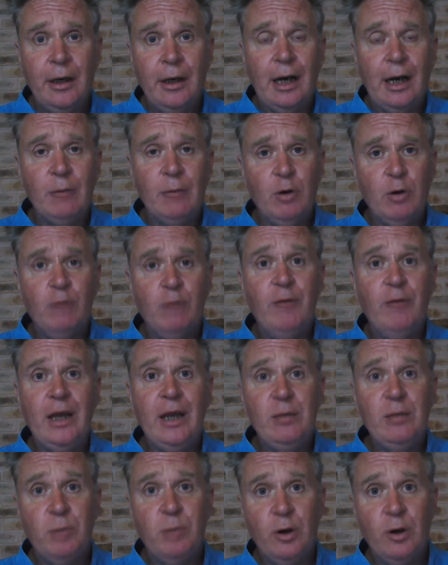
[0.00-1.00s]
I'm not a
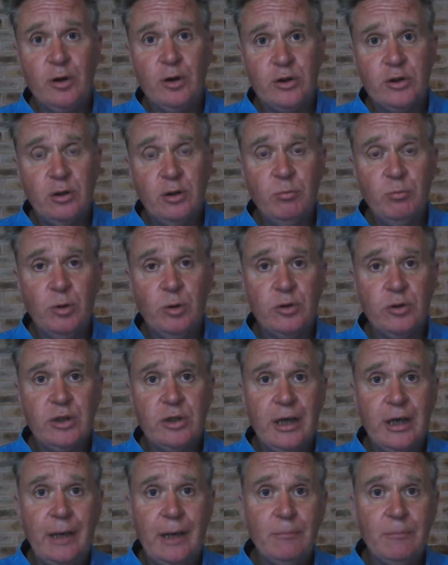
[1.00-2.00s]
vain person, but
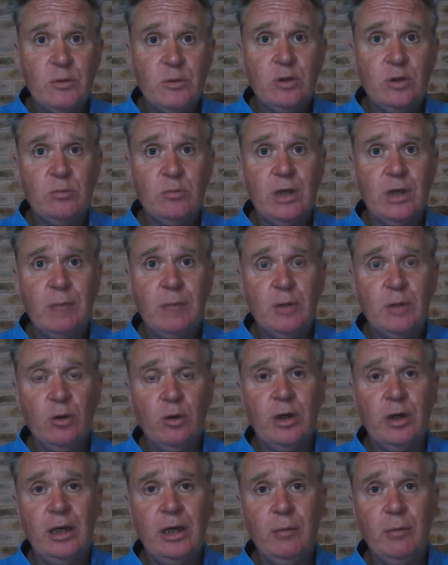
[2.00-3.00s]
sometimes I
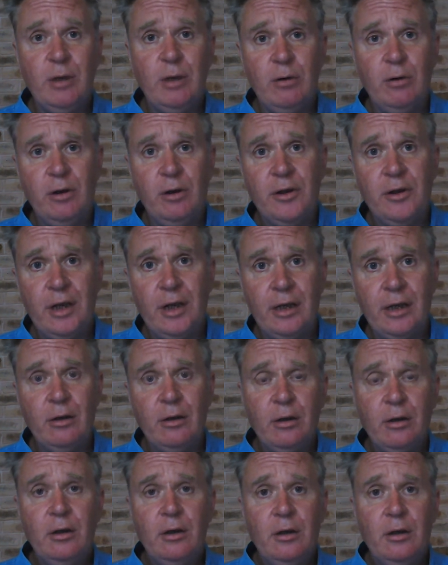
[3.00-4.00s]
look in the mirror and think
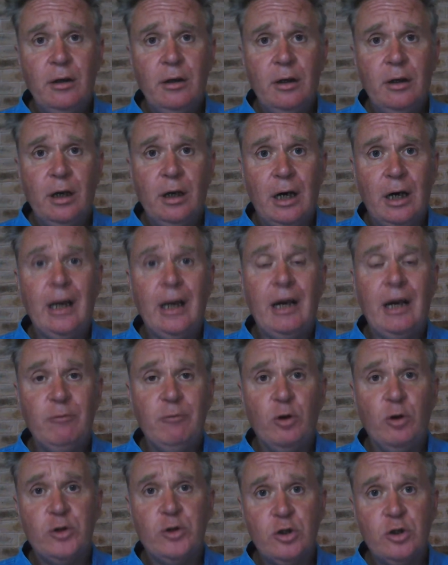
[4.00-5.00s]
I have
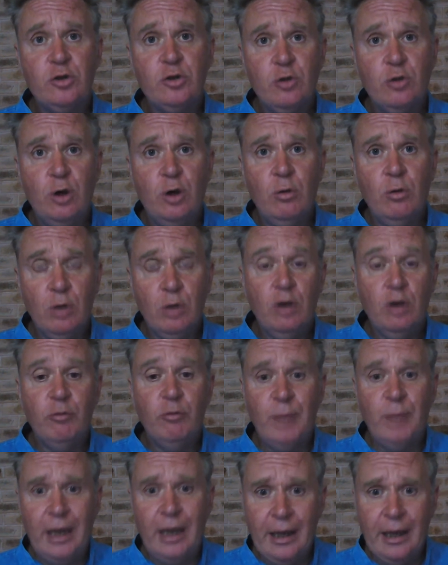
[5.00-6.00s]
lost control of
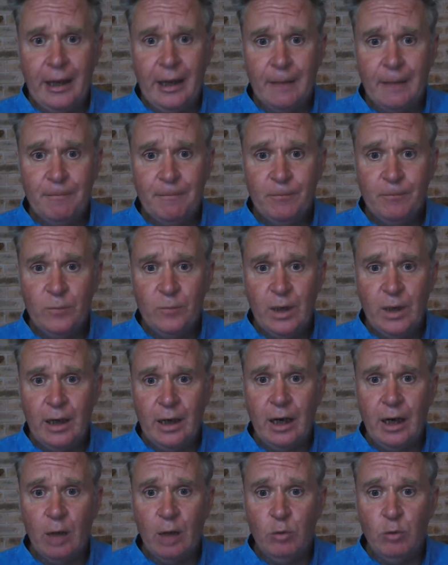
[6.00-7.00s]
my hair.
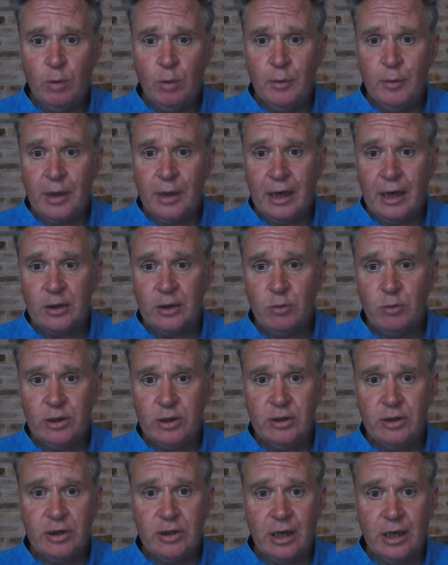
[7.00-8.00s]
Yeah, I'll warm up the cat's
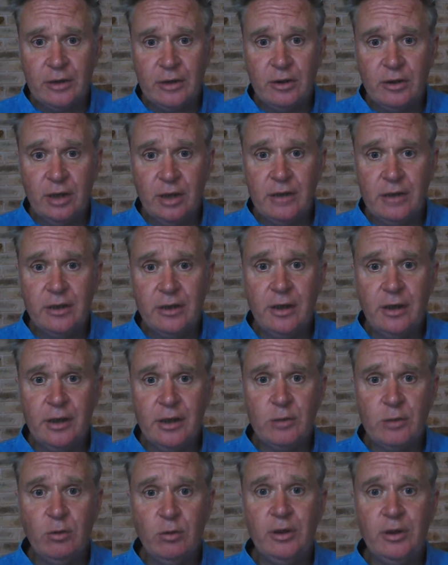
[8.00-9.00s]
whiskers, catch you later.
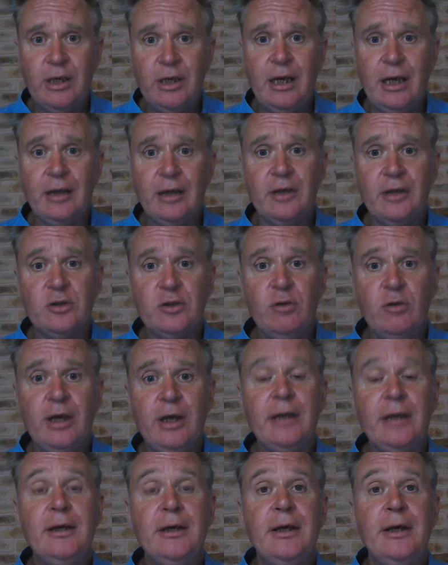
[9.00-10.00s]
Nice one. Yeah, that's
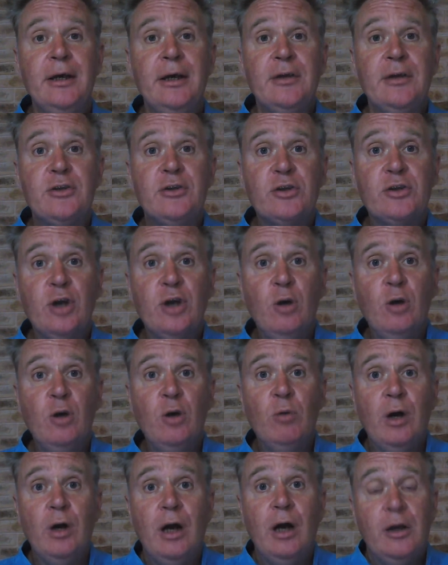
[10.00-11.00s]
great.
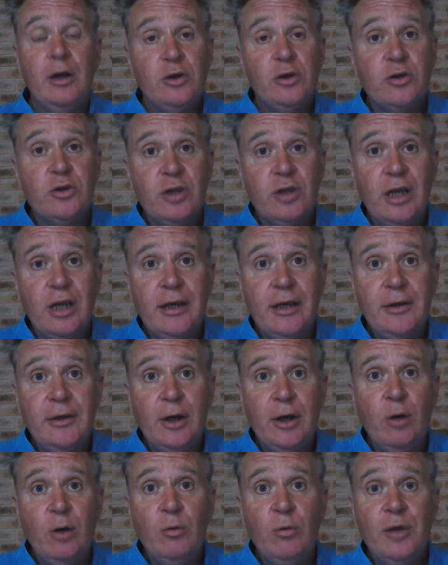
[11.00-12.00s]
So just to let you
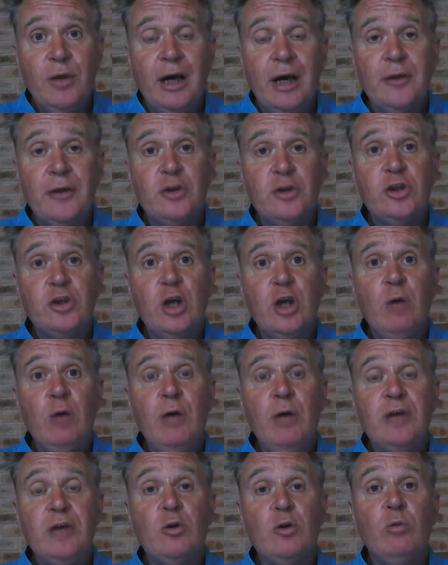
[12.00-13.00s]
know that the show
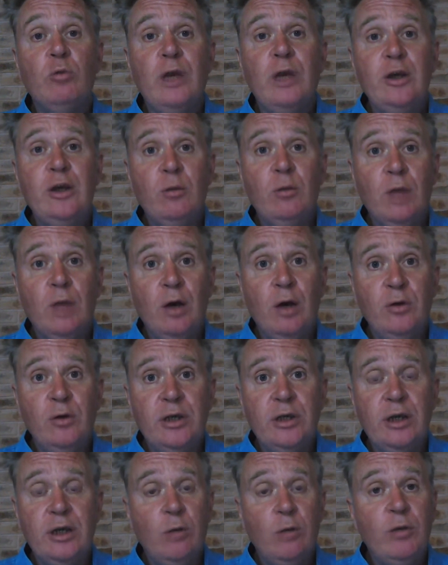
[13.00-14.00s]
is already
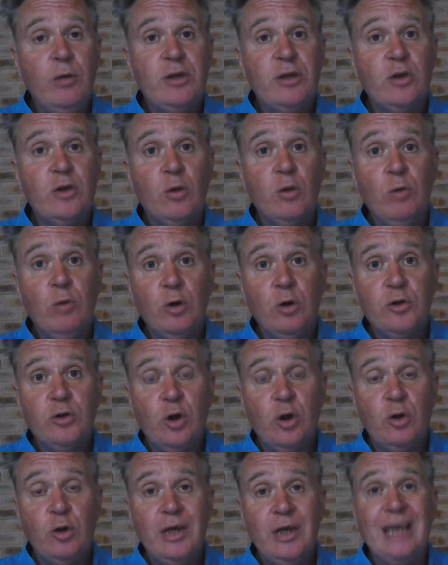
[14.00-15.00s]
uploaded at
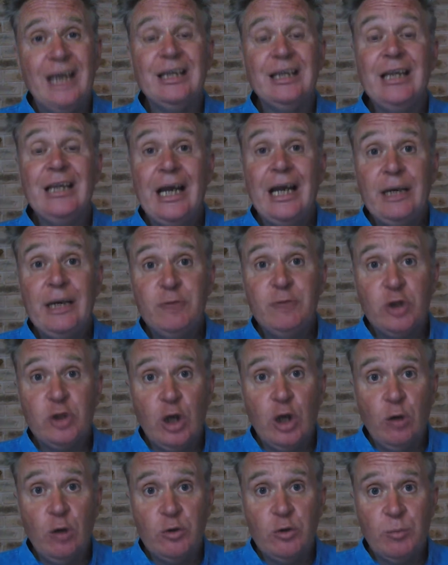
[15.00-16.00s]
windowsontheworld.net live
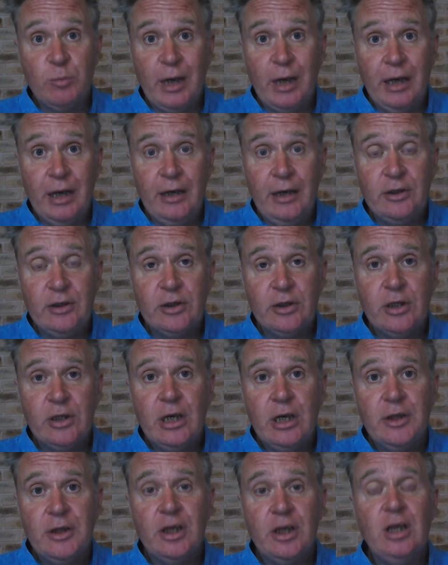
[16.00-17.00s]
shows page,
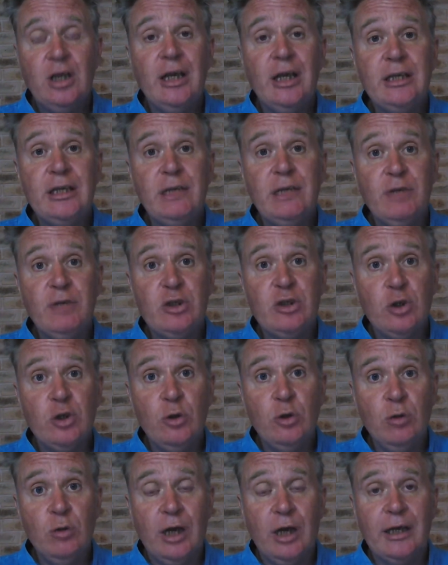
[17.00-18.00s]
the Collectivist
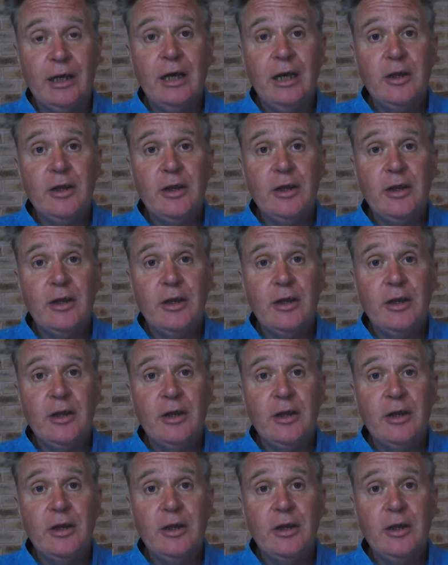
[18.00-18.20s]
Gulag.